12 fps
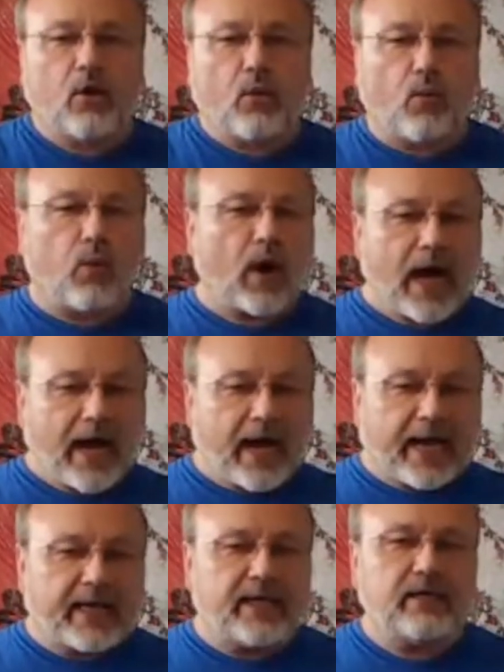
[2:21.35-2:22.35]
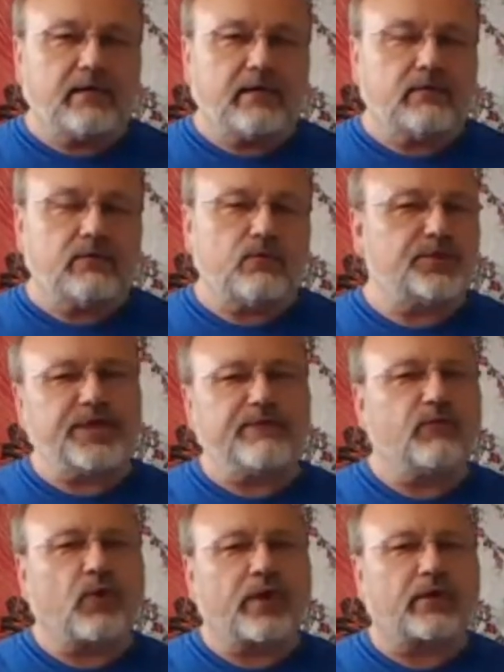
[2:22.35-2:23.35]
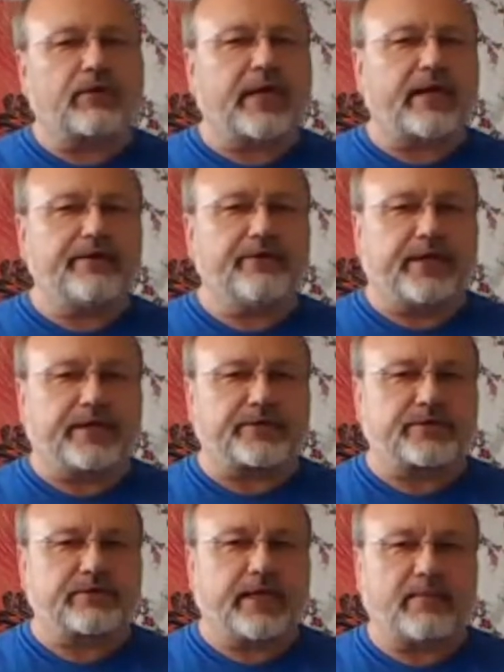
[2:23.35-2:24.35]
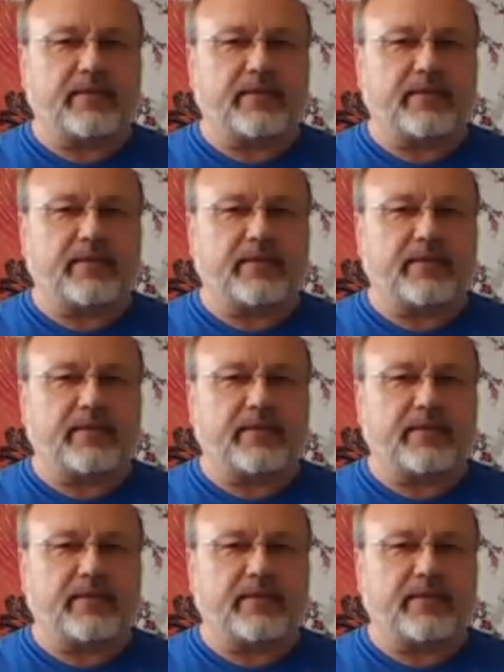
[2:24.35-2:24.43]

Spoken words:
Why would you even want to learn how to do this, right?